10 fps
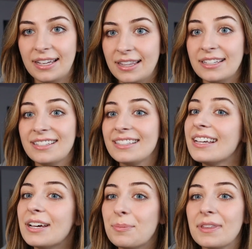this
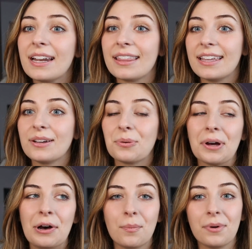tip that I think will
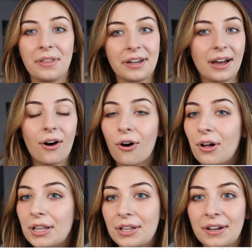help with like
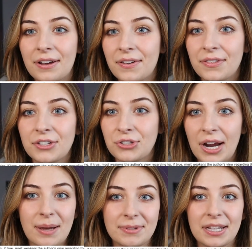all of the
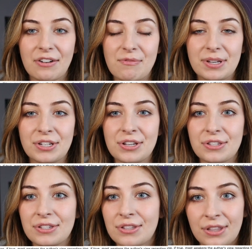traps that I've
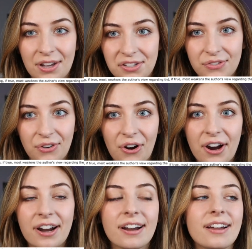mentioned thus
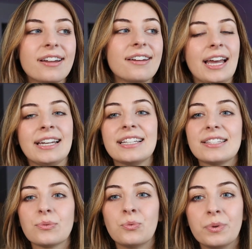far. And
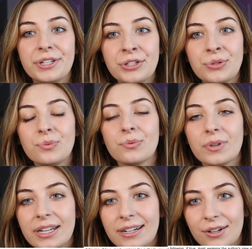it's when you
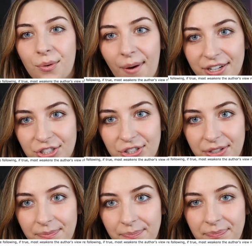read a
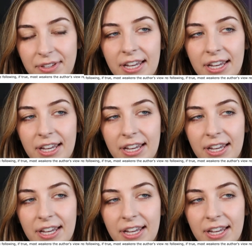question,